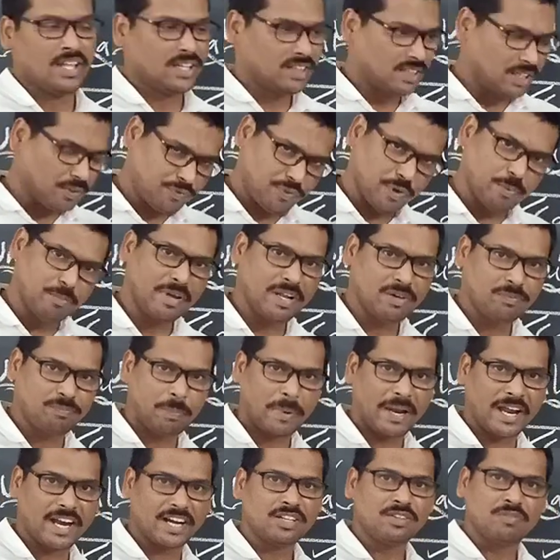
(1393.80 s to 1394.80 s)
The female
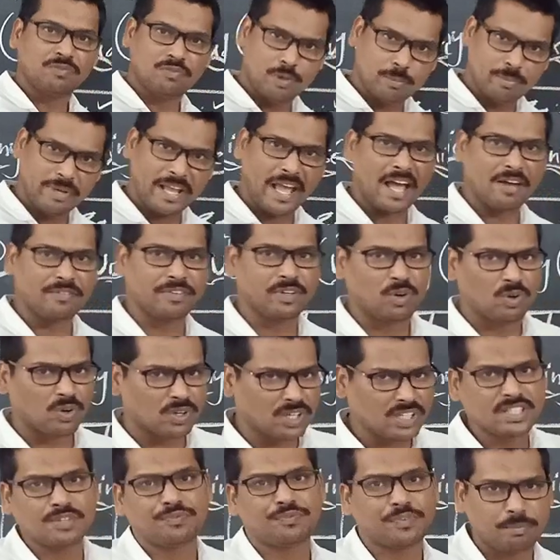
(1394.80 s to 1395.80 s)
plant will be having
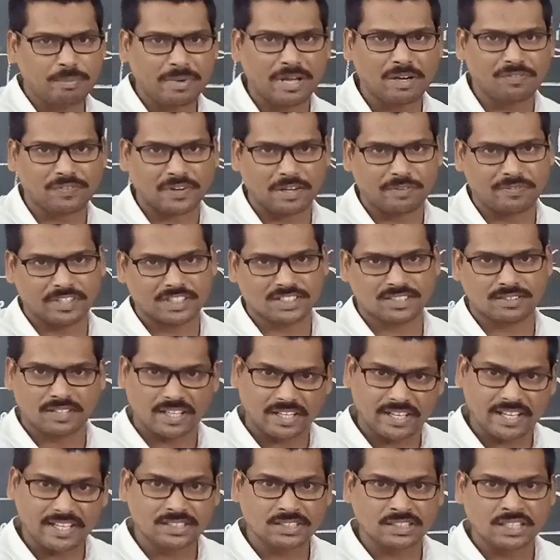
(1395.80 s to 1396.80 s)
only the female flowers.
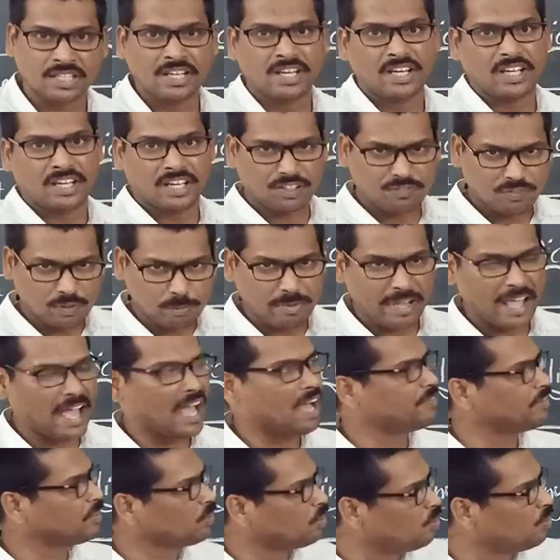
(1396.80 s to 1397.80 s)
That is, it will be
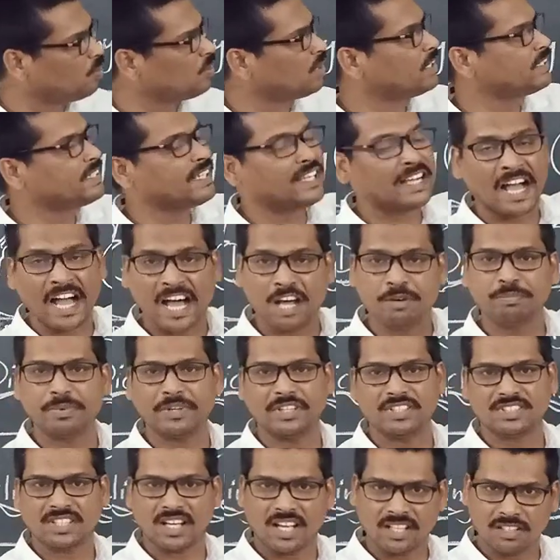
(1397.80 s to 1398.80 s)
having only the
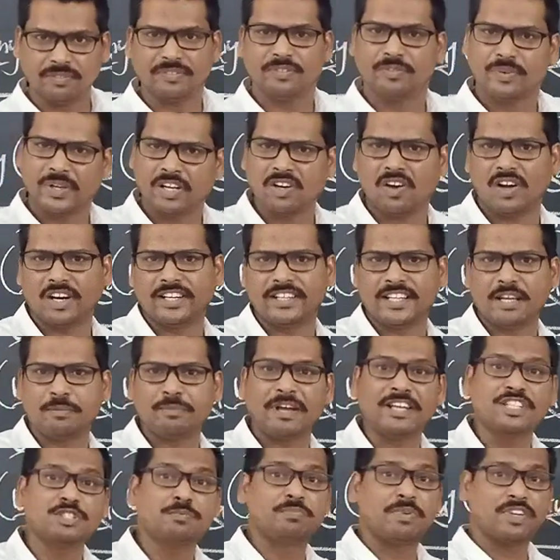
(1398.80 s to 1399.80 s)
carpels, or we call them
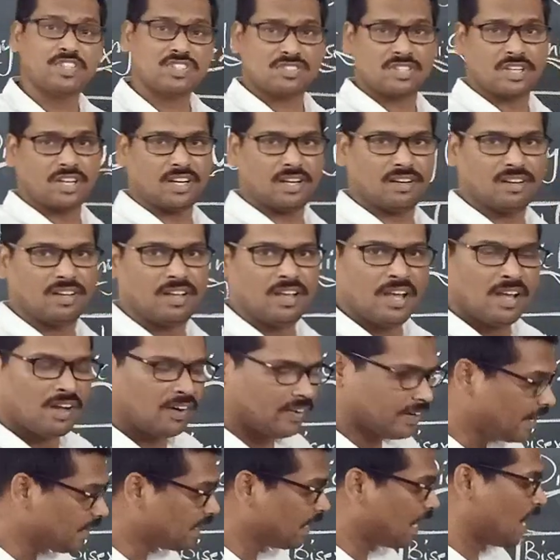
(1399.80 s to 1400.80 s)
as pistil.
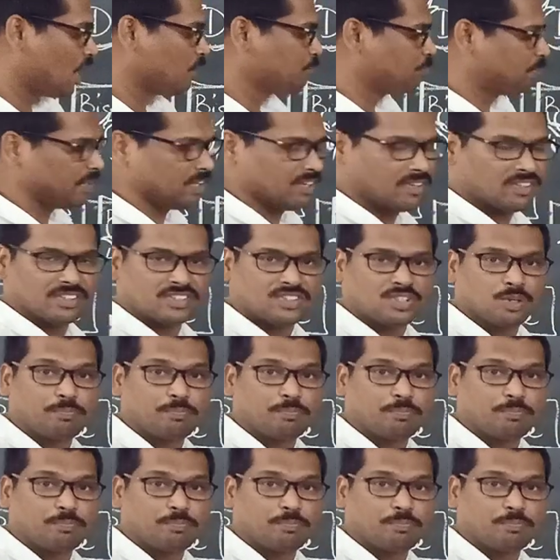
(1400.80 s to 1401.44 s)
Okay, carpel.